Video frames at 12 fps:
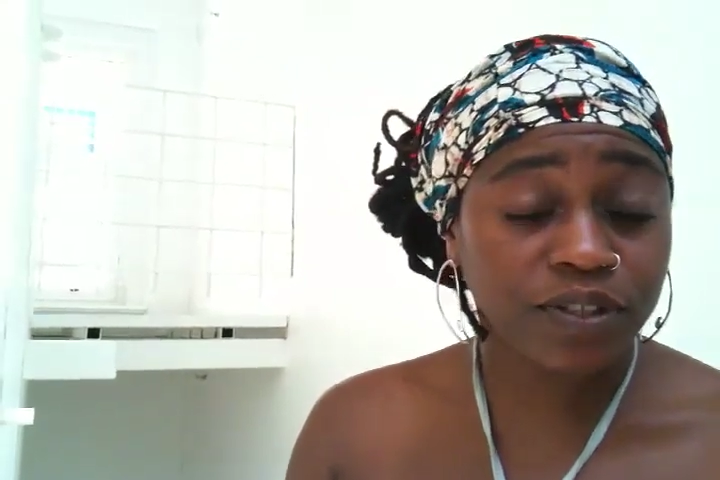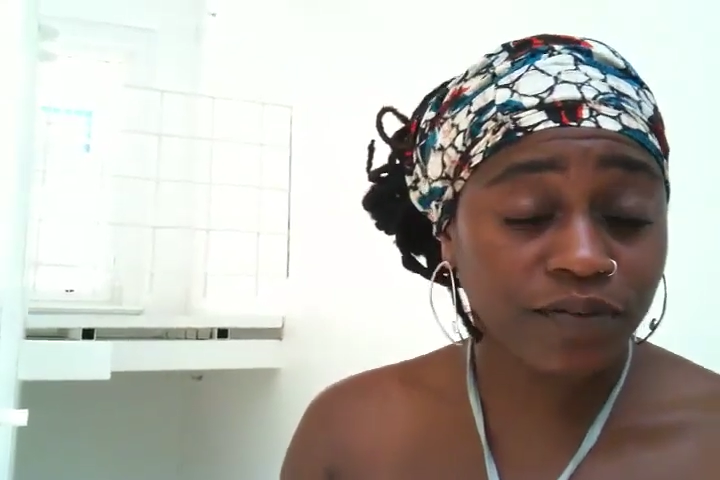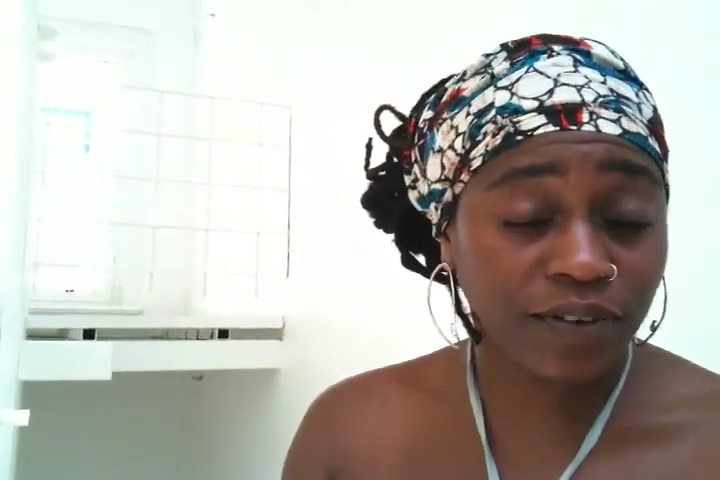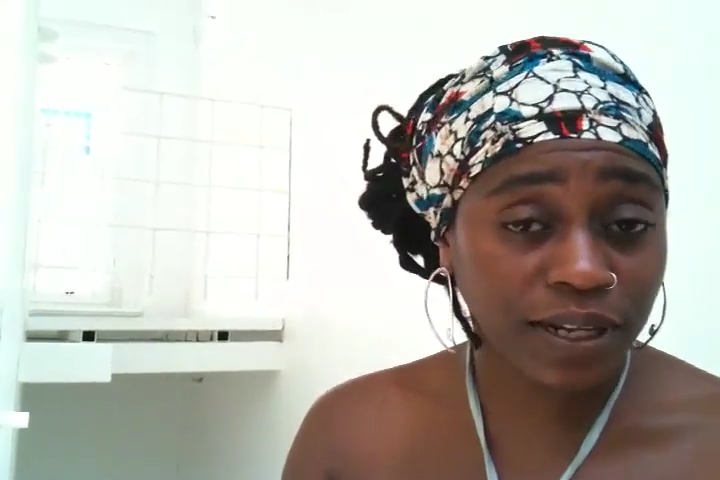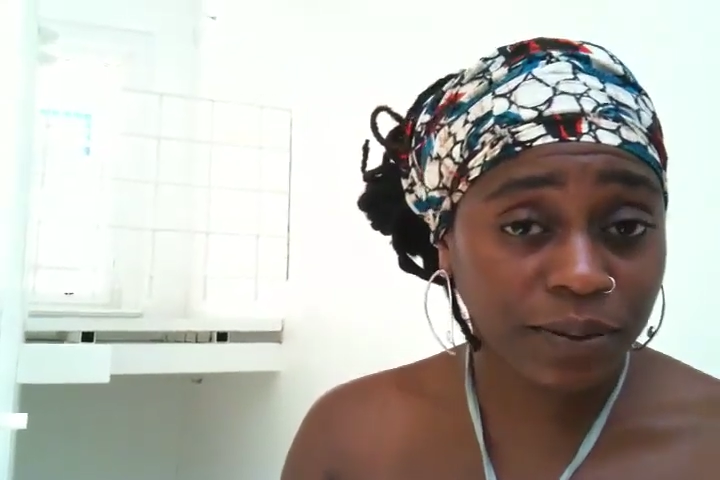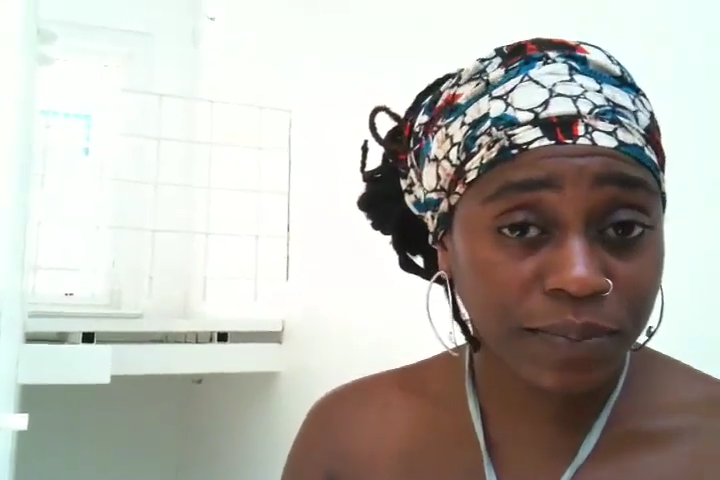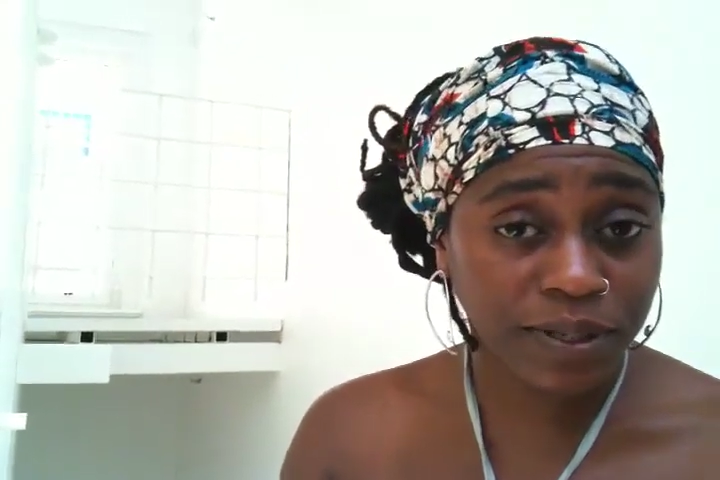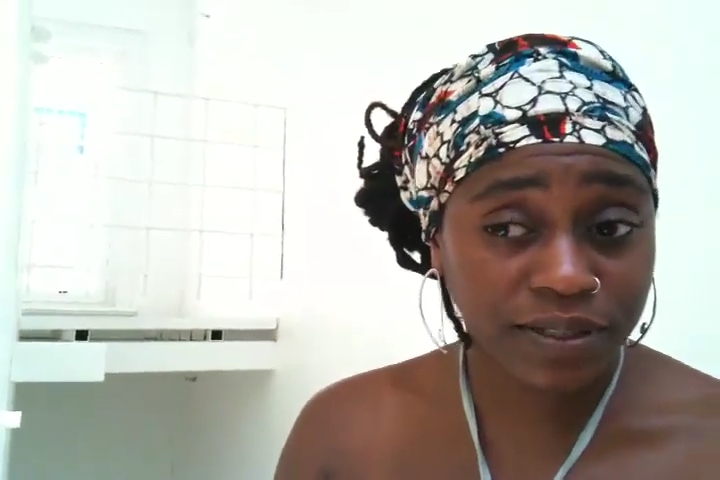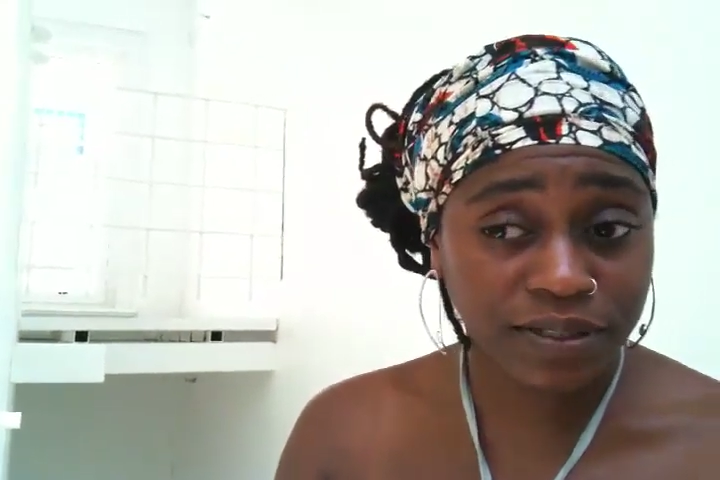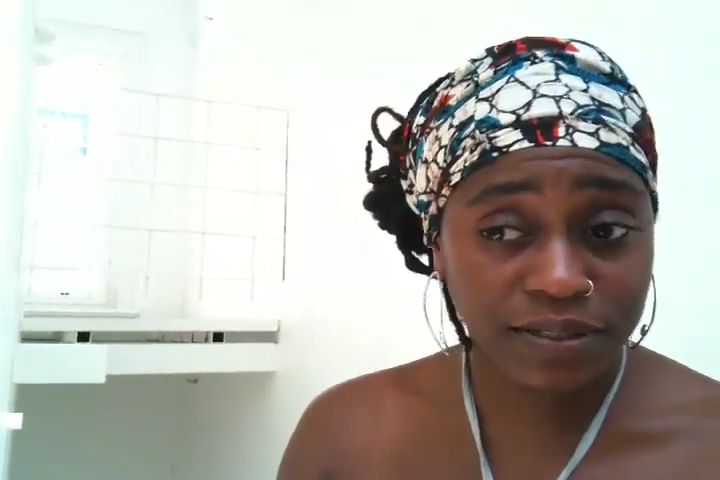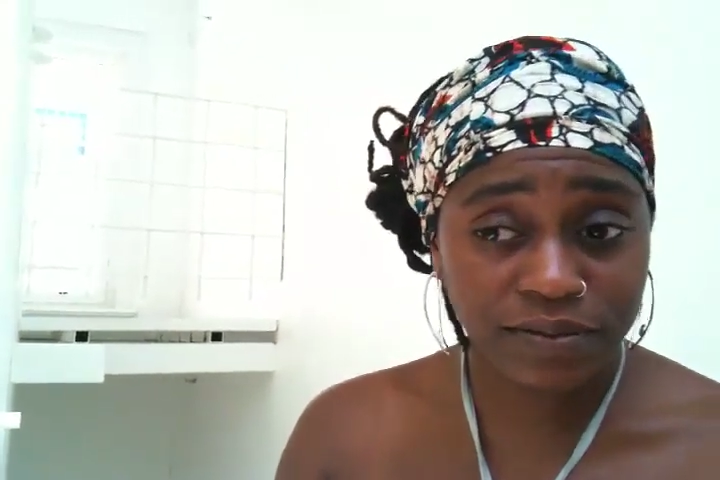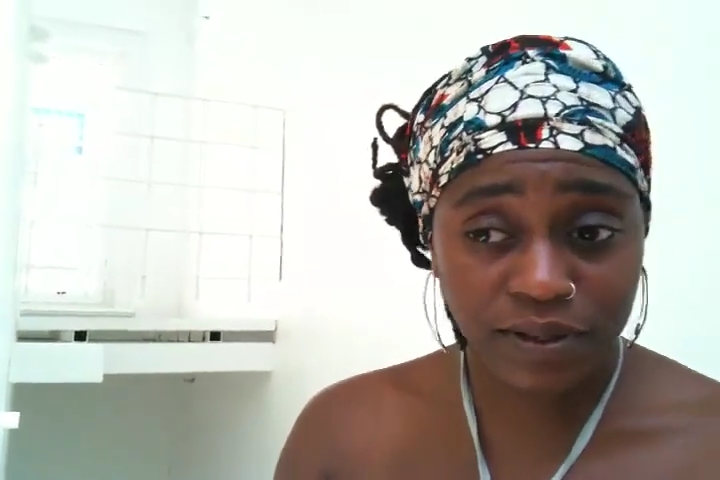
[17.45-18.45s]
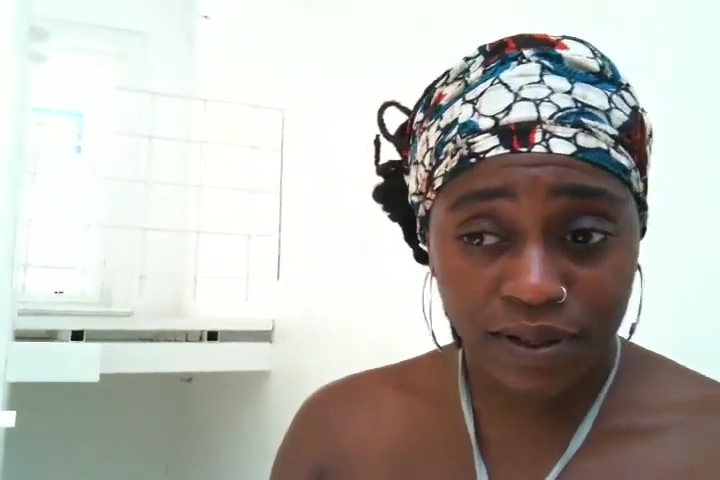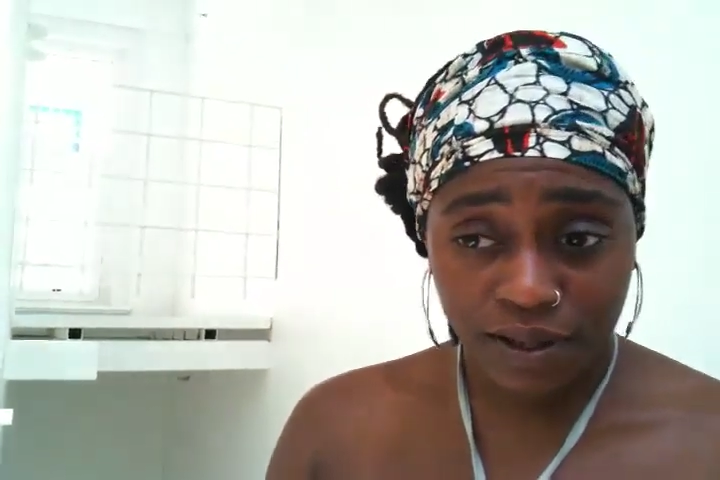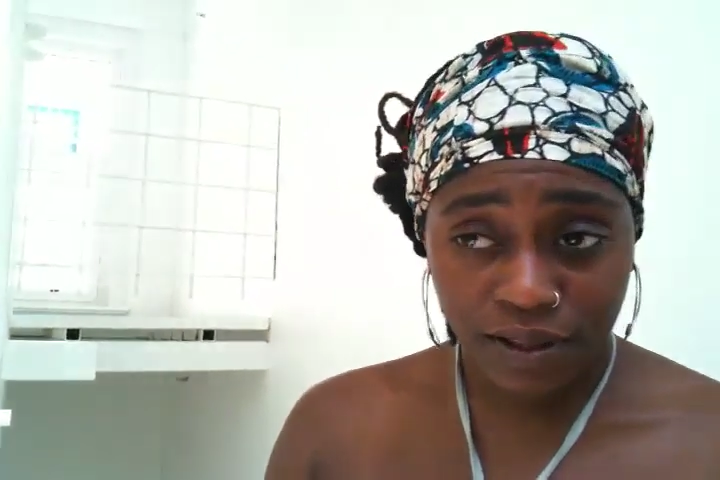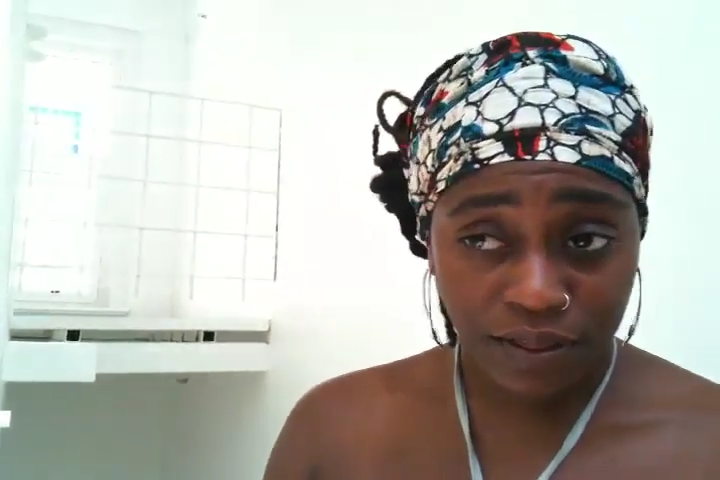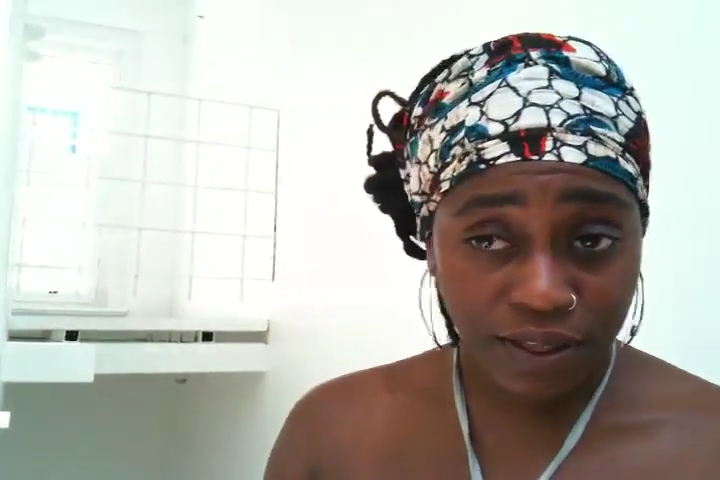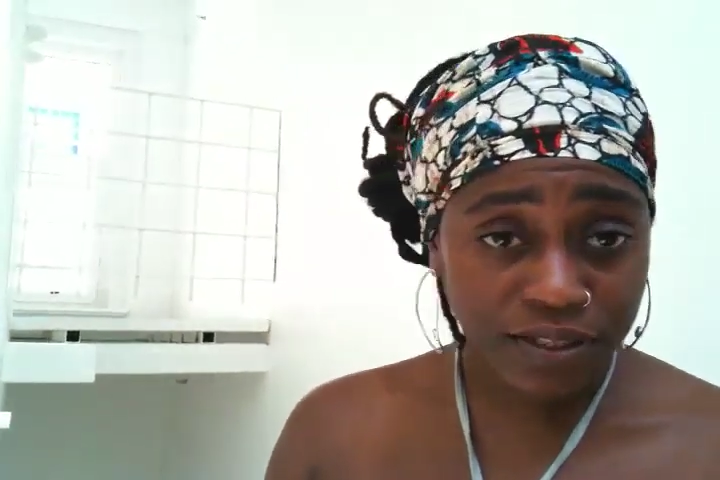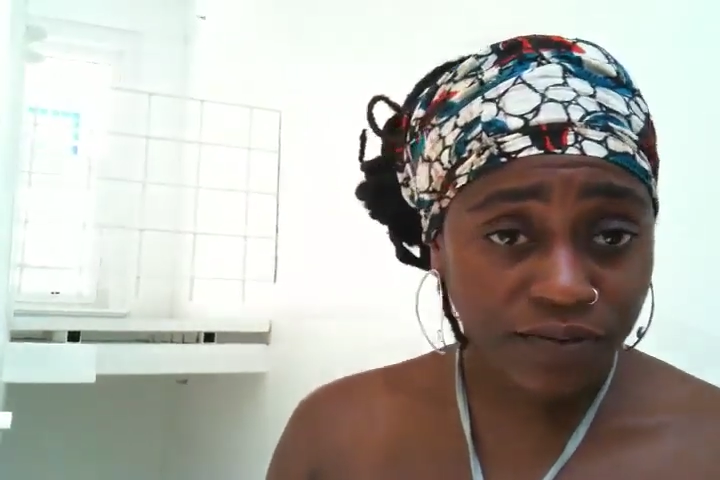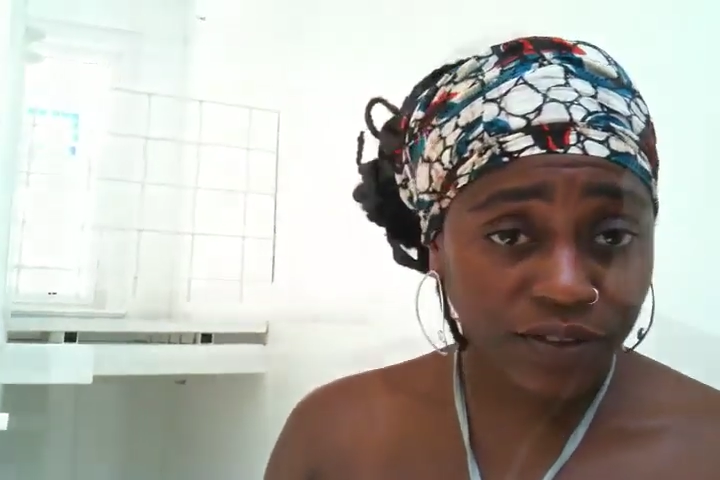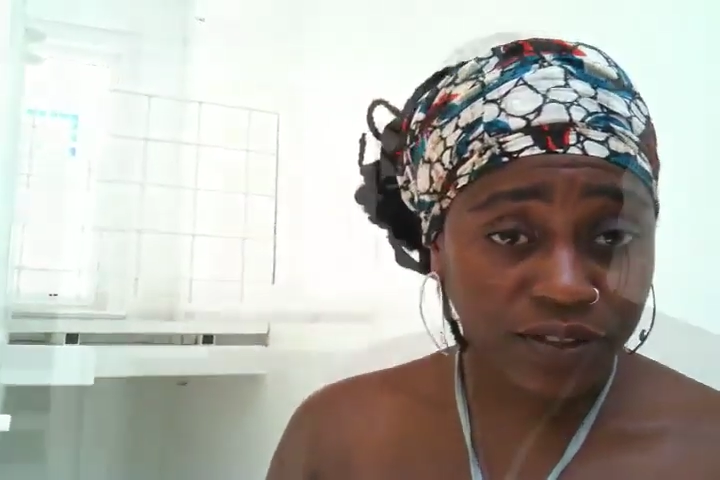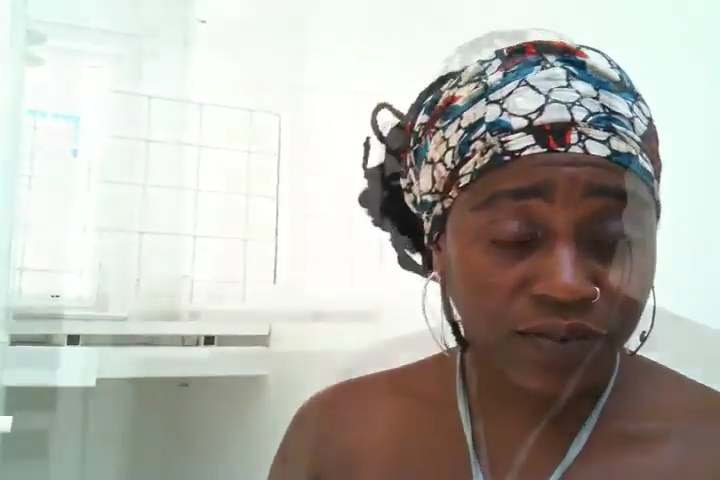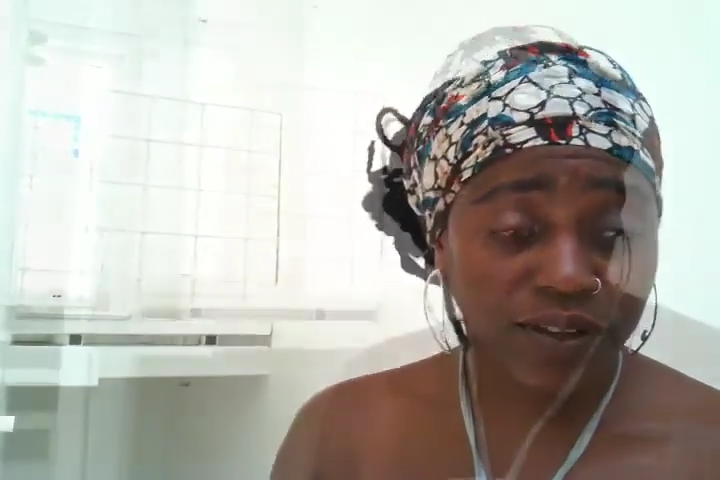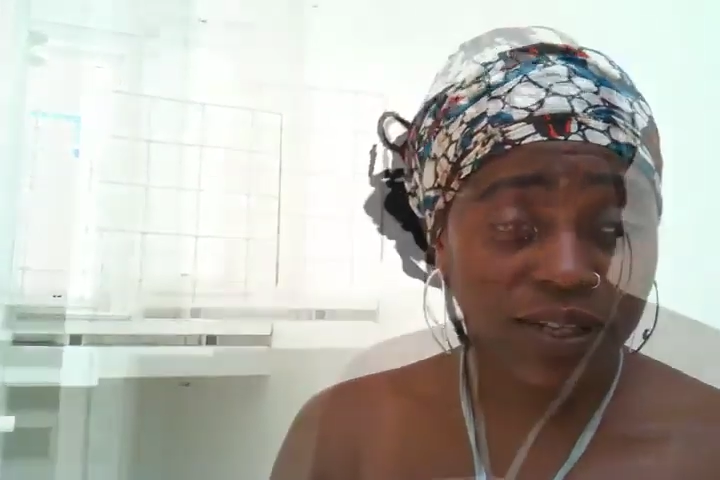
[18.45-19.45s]
development, theatre for
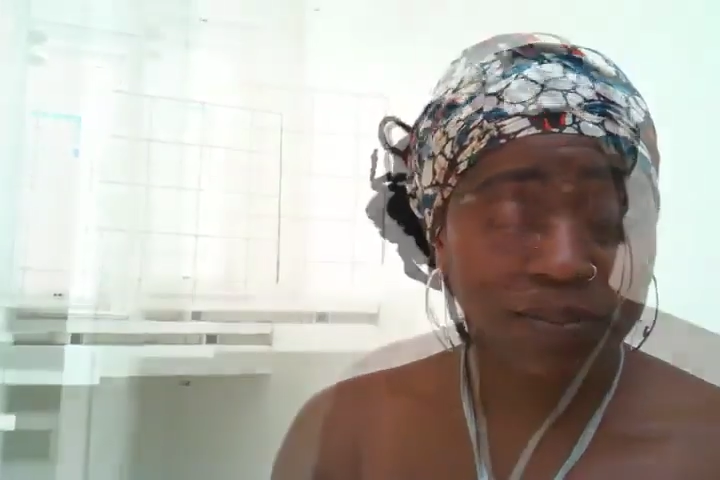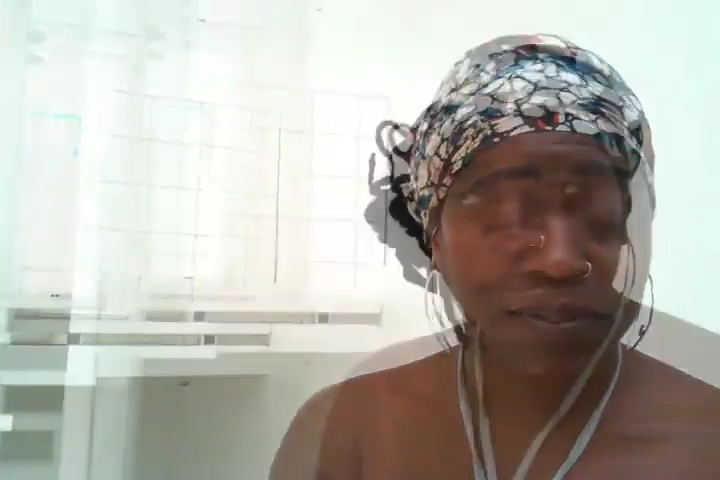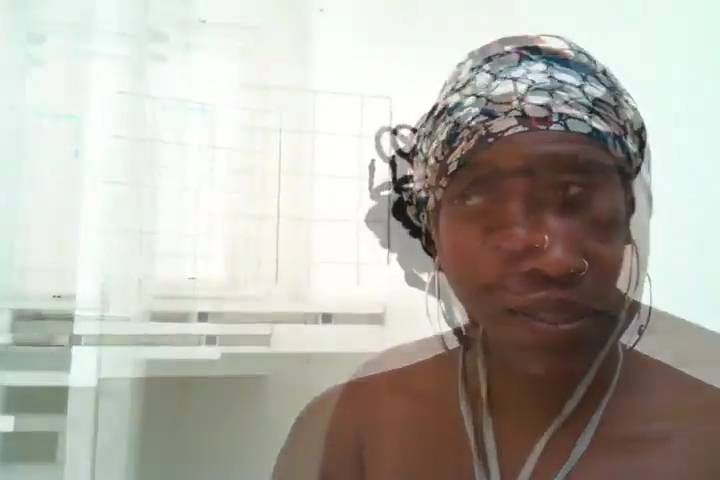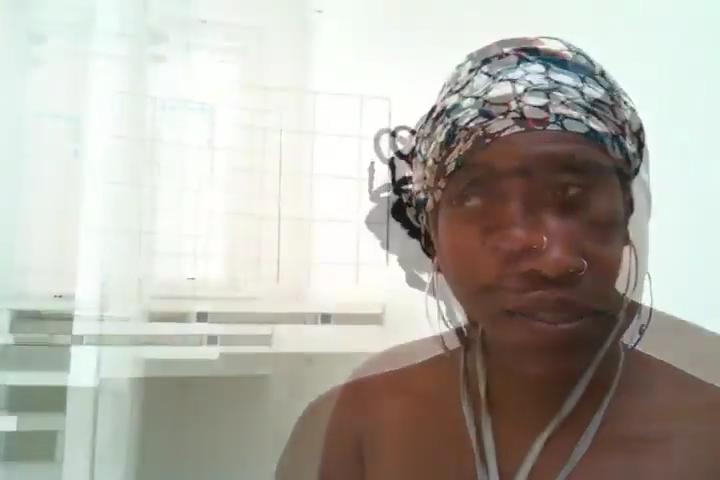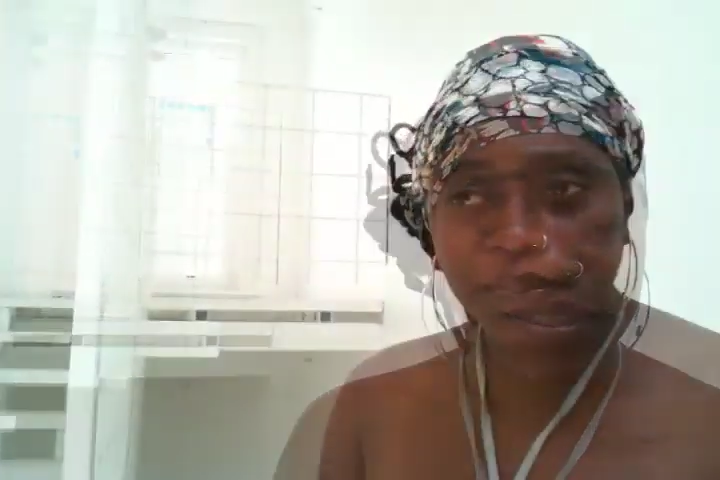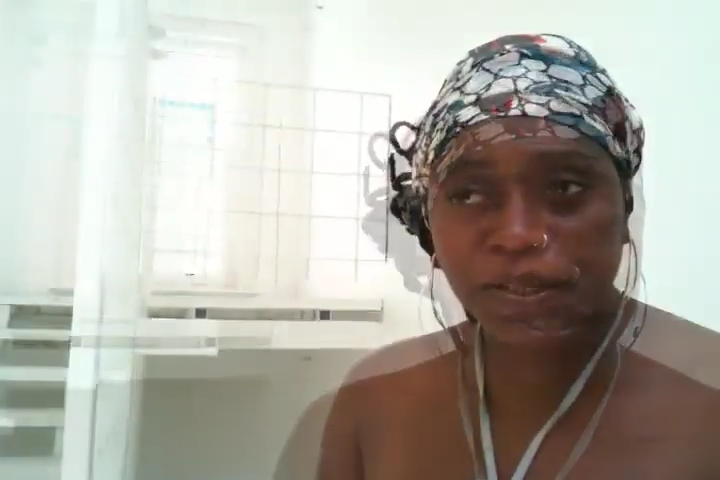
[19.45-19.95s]
development.